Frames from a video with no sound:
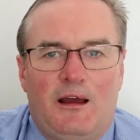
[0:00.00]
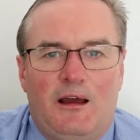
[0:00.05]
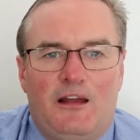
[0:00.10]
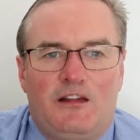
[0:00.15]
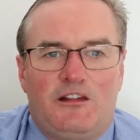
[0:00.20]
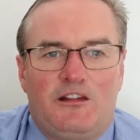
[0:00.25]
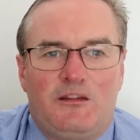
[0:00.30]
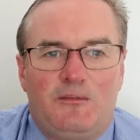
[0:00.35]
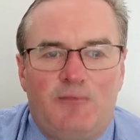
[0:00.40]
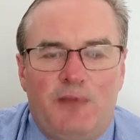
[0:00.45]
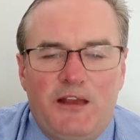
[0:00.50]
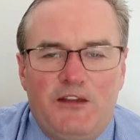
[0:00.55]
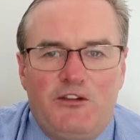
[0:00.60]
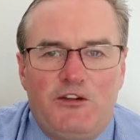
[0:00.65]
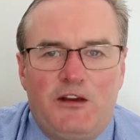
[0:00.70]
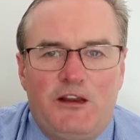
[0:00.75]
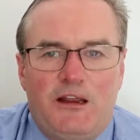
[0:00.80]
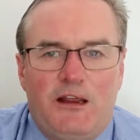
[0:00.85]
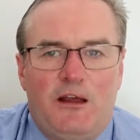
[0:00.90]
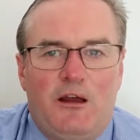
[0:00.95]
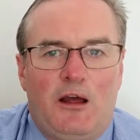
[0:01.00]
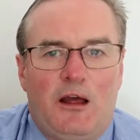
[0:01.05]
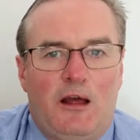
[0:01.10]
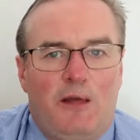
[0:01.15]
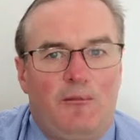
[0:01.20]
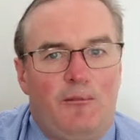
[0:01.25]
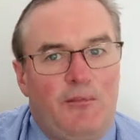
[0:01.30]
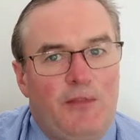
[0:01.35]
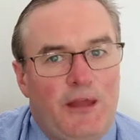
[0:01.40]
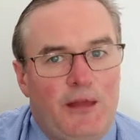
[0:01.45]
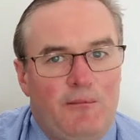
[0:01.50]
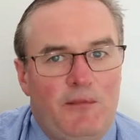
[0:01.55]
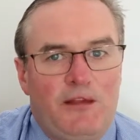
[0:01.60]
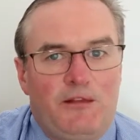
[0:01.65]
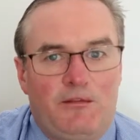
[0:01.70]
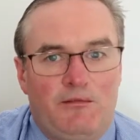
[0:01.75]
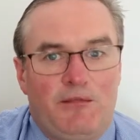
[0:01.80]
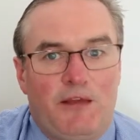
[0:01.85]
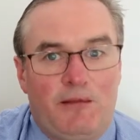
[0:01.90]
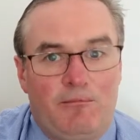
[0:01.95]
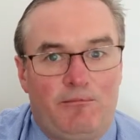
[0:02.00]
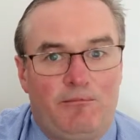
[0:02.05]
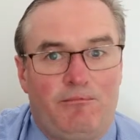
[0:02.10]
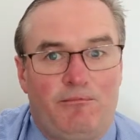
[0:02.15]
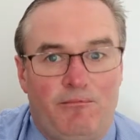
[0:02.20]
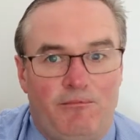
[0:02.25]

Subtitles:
especially that